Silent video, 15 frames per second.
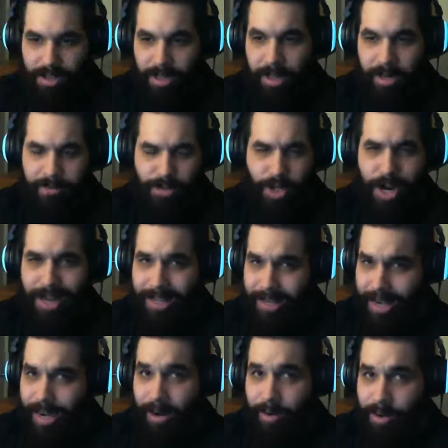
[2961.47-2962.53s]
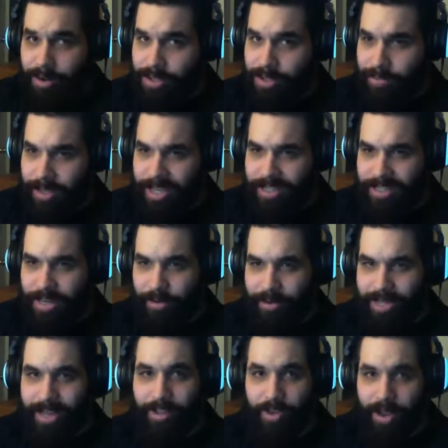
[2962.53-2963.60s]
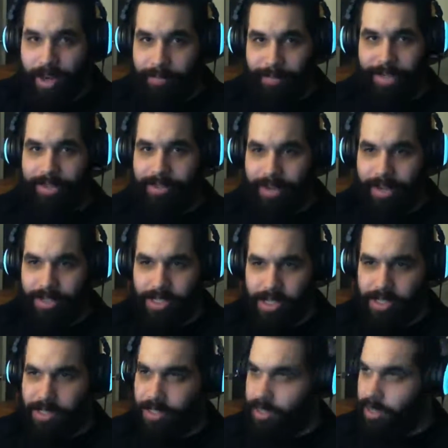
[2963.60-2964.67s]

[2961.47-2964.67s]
lot of trial and errors because they don't tell you how to beat the dungeons.